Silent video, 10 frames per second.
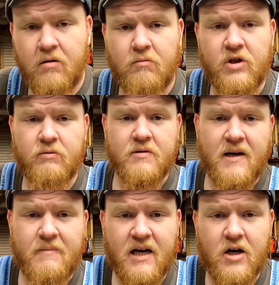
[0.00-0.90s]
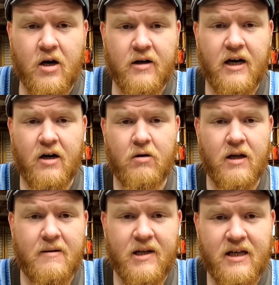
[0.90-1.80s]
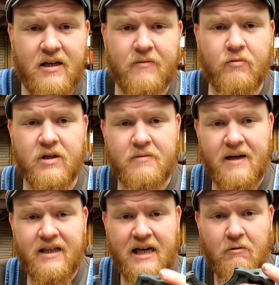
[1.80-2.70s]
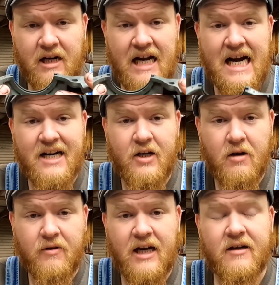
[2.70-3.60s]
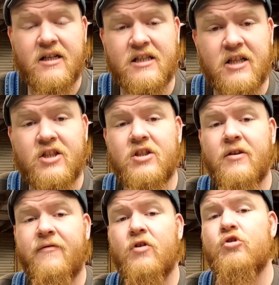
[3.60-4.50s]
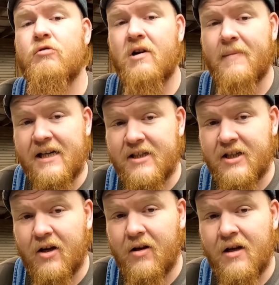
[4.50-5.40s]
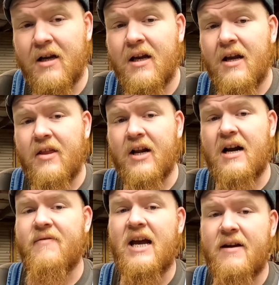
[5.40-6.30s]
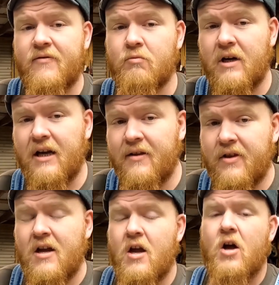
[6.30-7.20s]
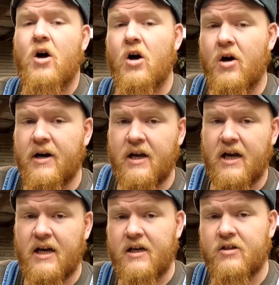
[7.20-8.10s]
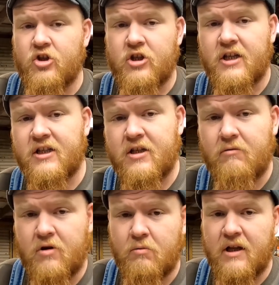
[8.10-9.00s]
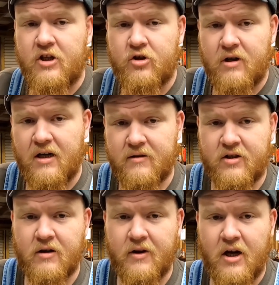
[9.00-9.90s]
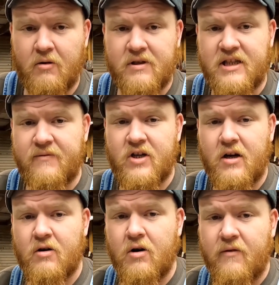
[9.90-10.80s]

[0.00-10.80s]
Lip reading: which was made by Continental, I believe, was made that way. I didn't know that because this is the first rear main seal that I've effed with on a 6-cylinder Willys truck. So the other ones I've done are all